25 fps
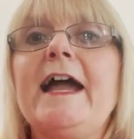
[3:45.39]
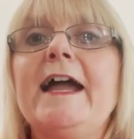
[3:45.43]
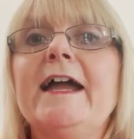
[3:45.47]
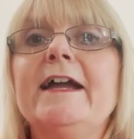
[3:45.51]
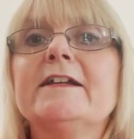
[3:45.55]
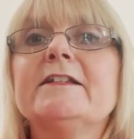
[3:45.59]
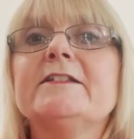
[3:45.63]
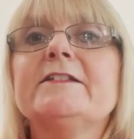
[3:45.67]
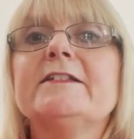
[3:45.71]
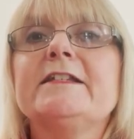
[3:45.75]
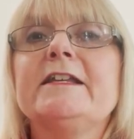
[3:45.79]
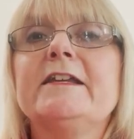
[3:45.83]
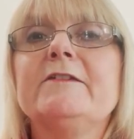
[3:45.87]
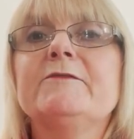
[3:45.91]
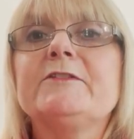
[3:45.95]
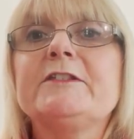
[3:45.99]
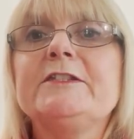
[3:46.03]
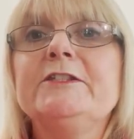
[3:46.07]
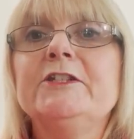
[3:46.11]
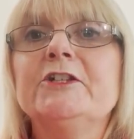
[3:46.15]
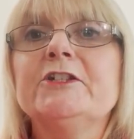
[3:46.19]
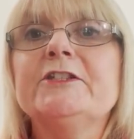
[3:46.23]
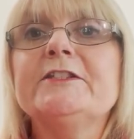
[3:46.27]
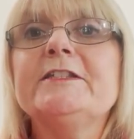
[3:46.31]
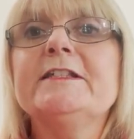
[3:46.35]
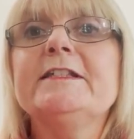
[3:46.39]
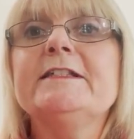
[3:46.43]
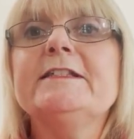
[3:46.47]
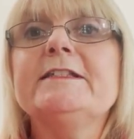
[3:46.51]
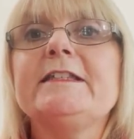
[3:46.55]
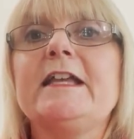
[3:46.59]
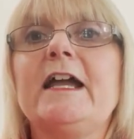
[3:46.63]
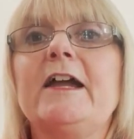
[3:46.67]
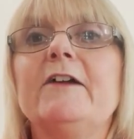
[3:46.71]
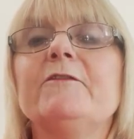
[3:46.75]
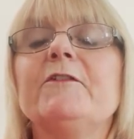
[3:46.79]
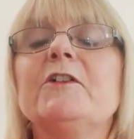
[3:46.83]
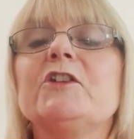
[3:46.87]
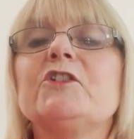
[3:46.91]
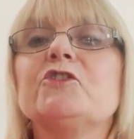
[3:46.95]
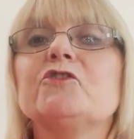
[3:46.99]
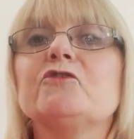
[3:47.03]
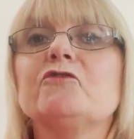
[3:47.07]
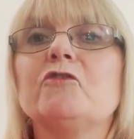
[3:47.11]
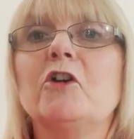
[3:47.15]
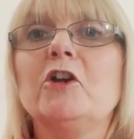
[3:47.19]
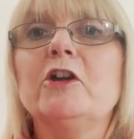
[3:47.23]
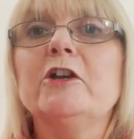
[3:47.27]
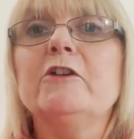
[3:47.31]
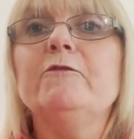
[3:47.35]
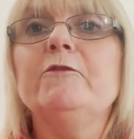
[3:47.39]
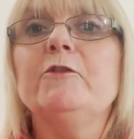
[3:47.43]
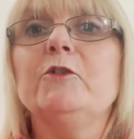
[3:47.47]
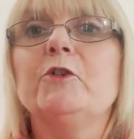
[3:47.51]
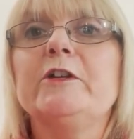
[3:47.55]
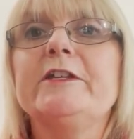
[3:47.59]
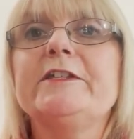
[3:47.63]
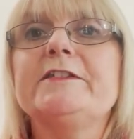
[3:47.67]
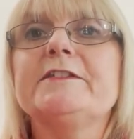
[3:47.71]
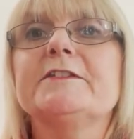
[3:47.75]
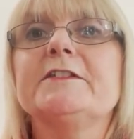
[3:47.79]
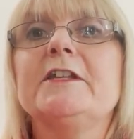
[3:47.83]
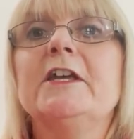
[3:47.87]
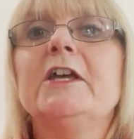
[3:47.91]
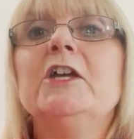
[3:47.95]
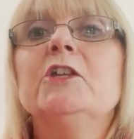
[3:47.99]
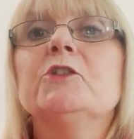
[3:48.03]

Act gives nursing staff a stronger voice